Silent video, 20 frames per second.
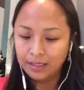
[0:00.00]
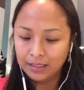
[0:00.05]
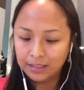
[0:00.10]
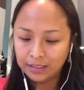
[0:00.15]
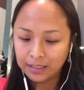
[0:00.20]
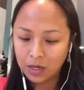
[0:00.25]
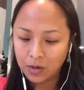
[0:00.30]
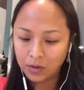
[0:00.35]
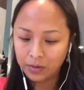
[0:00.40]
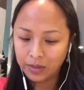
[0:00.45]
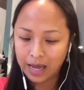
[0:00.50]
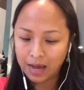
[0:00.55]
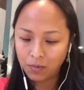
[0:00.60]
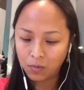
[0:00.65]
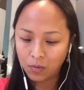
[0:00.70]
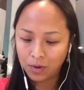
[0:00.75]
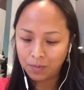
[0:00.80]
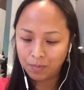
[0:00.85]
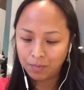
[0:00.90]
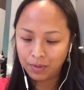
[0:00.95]
So
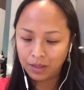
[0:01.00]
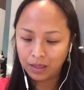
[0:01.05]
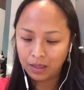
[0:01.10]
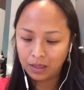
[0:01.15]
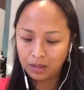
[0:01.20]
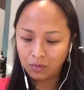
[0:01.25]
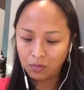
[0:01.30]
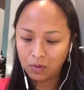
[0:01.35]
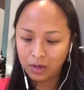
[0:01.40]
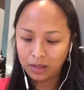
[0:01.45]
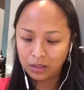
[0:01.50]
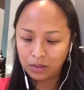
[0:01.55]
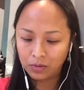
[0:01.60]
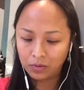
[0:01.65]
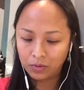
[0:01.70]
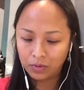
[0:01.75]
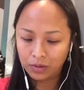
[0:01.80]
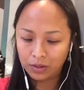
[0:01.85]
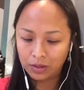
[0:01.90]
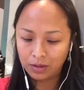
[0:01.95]
that would be what
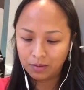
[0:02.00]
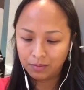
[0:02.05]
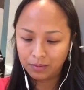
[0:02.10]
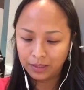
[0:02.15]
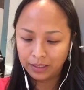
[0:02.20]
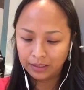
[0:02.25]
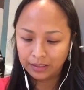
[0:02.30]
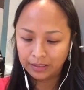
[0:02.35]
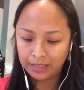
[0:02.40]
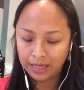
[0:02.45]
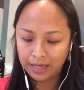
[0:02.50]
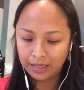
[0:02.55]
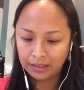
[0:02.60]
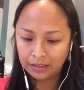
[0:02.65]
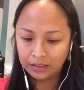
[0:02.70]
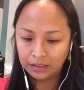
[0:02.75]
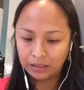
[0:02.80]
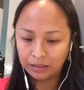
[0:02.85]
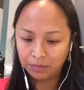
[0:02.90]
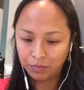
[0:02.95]
you hear me
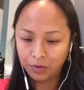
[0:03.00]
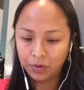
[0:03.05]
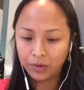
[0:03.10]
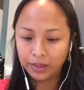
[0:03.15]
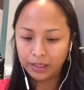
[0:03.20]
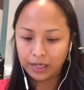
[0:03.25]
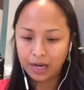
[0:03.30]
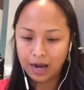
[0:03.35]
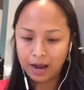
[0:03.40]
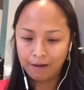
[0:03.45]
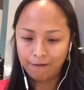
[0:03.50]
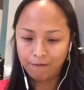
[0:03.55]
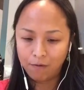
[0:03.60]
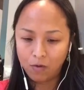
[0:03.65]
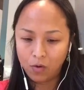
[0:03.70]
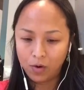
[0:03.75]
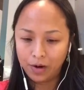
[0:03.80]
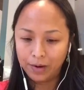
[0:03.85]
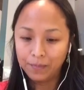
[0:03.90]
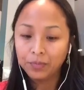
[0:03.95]
saying spirit guide
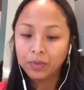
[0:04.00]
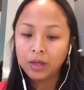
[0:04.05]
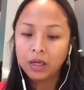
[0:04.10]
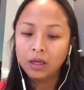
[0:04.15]
for.